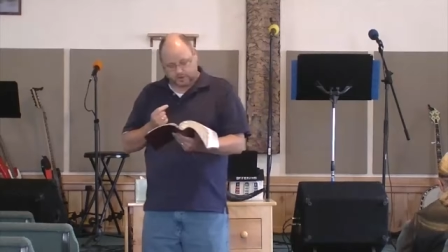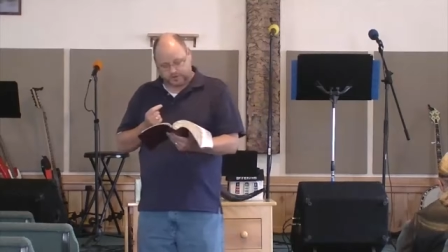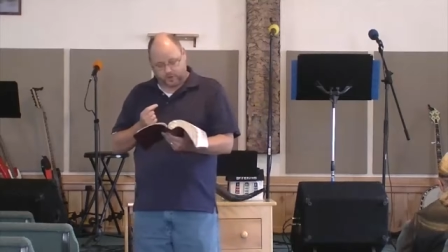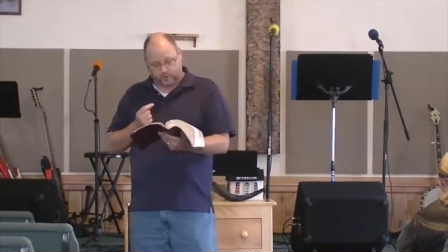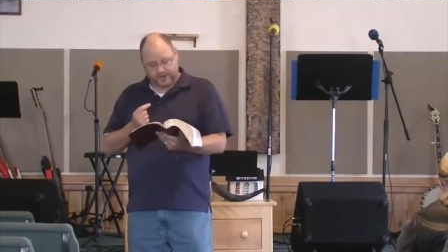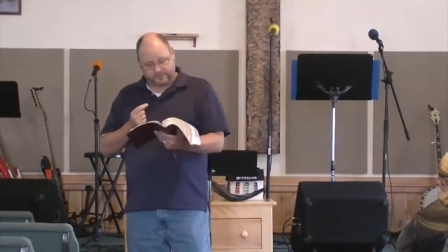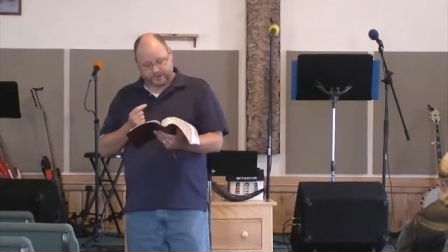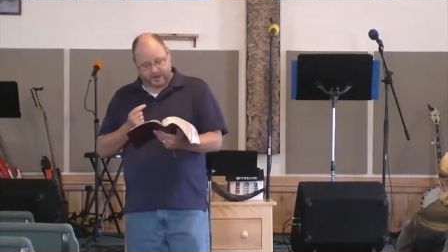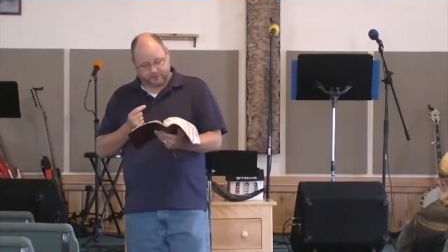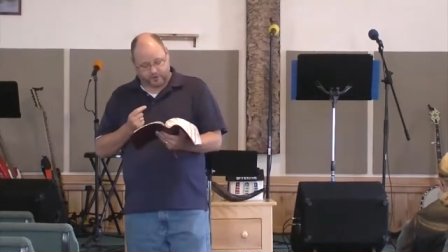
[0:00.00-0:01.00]
So we
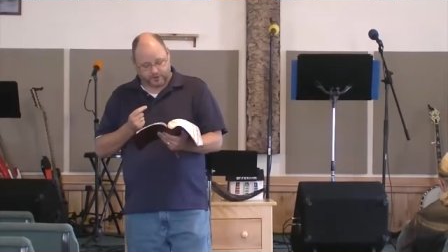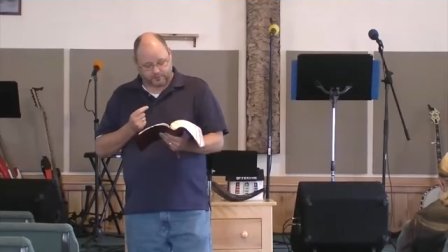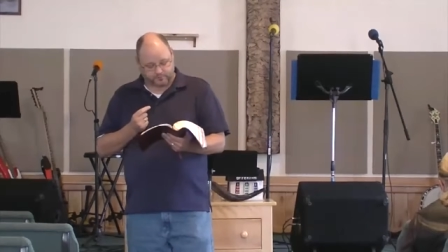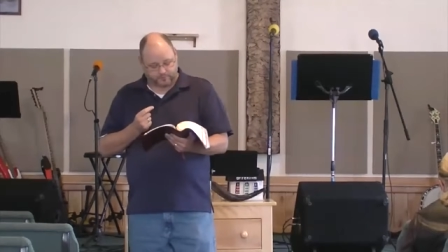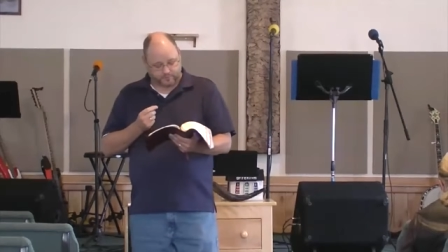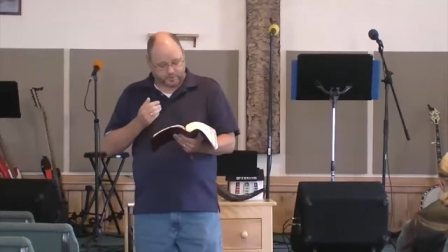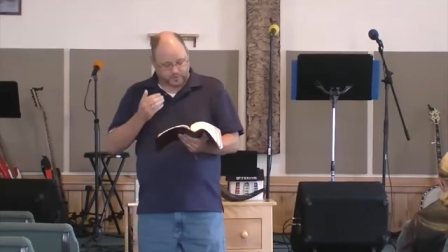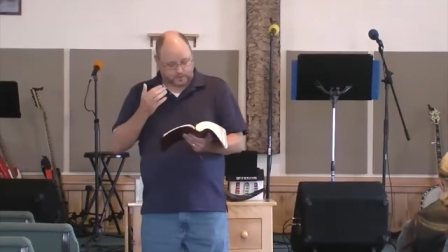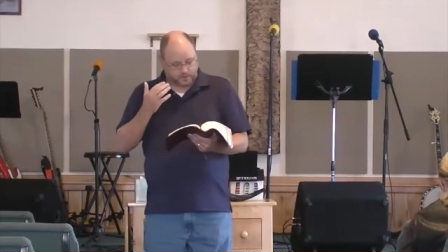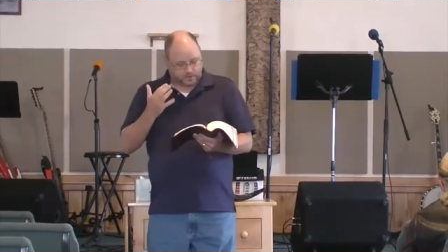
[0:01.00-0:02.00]
have covered
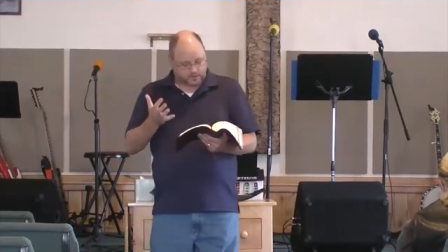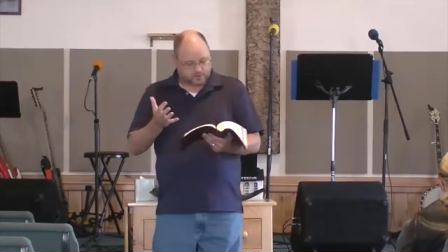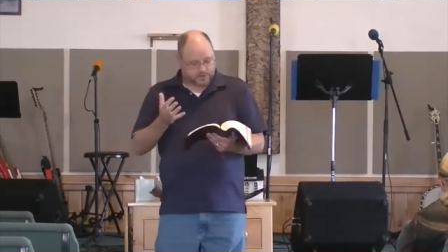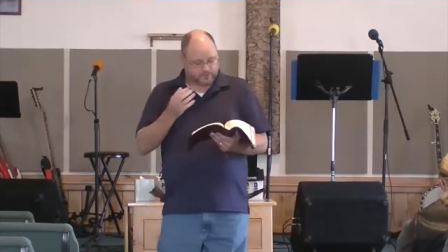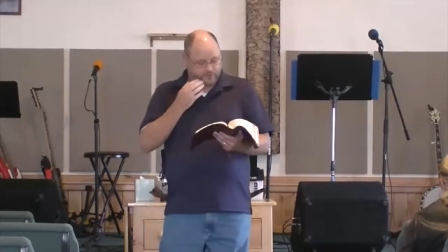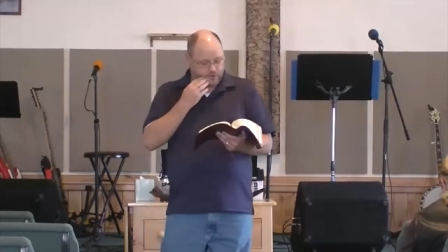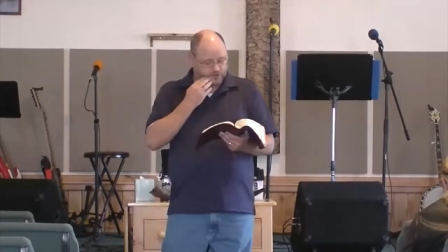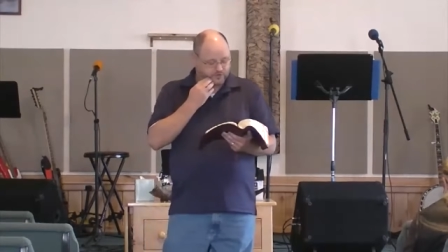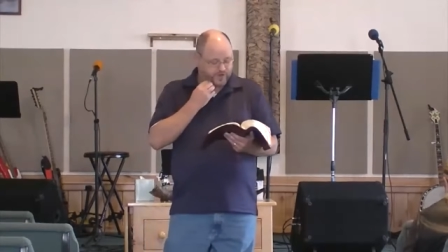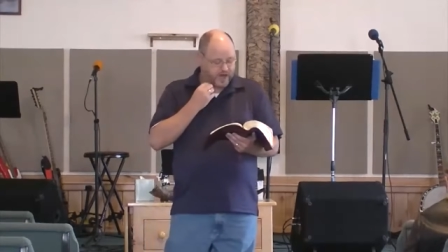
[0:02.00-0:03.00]
the
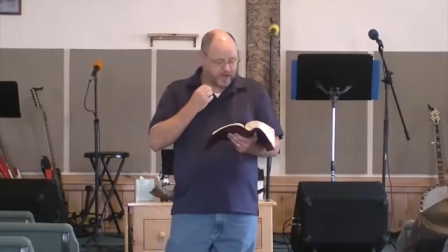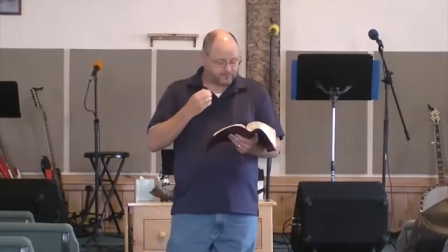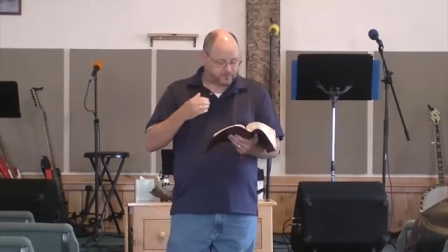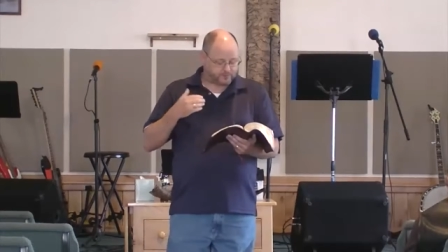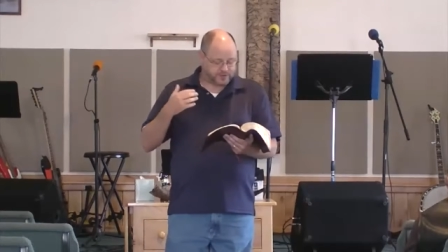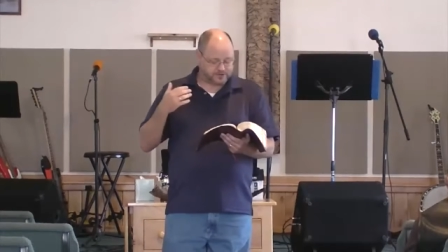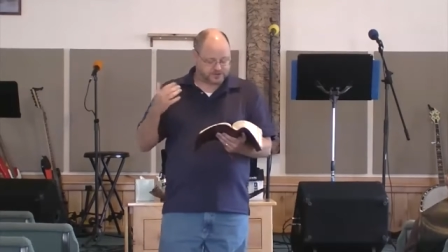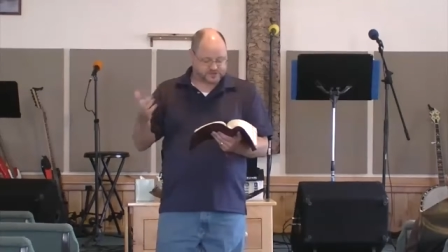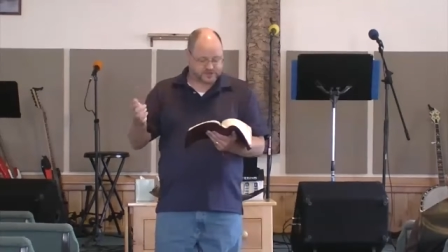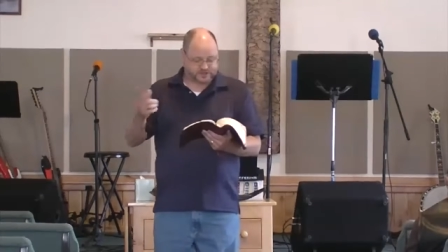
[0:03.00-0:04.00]
first five of the
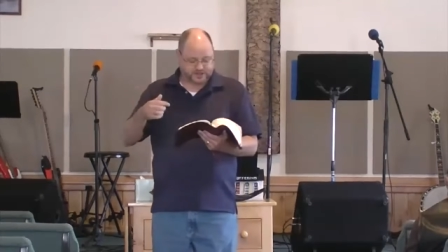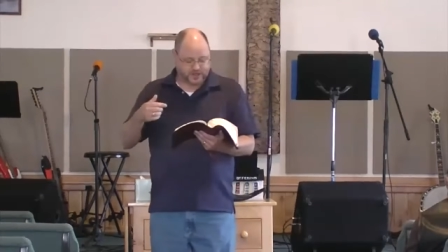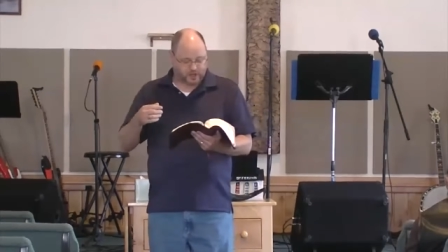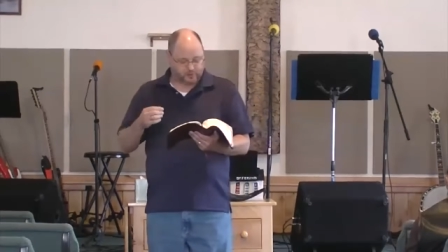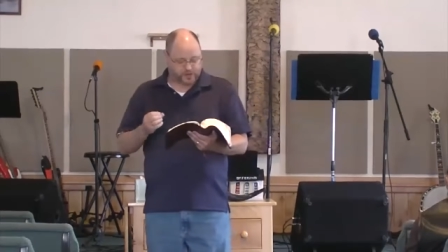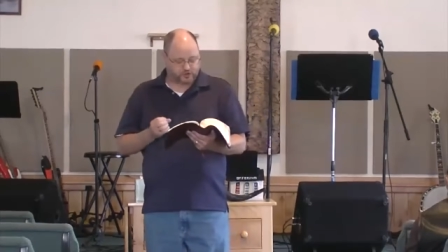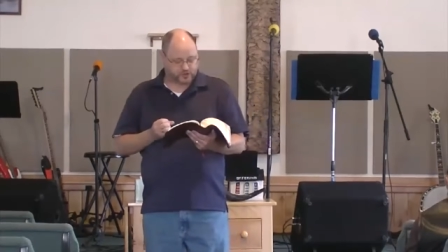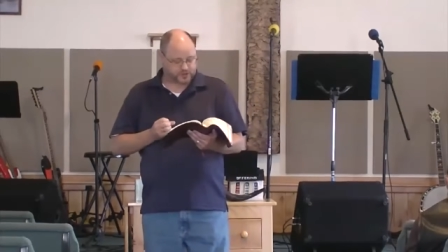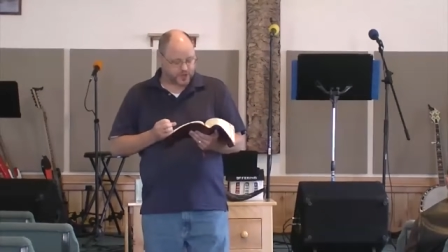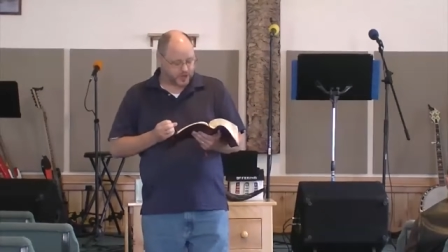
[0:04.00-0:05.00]
six
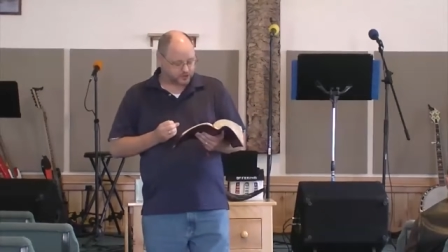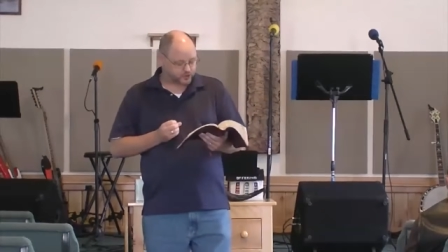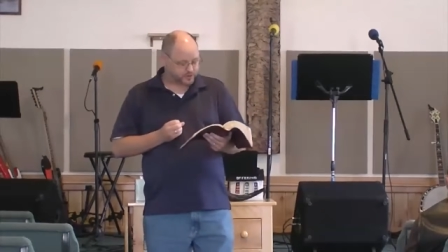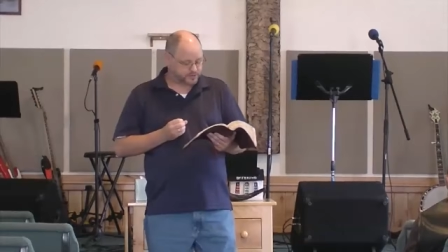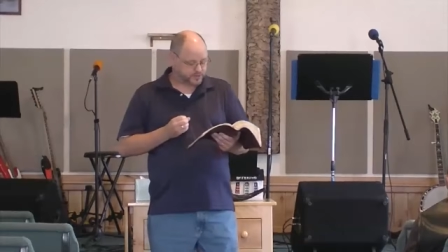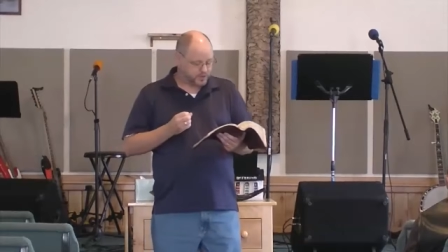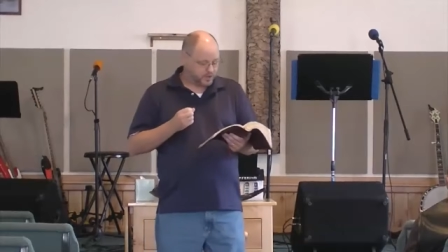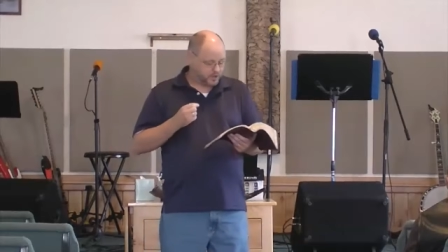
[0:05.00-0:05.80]
elementary doctrines.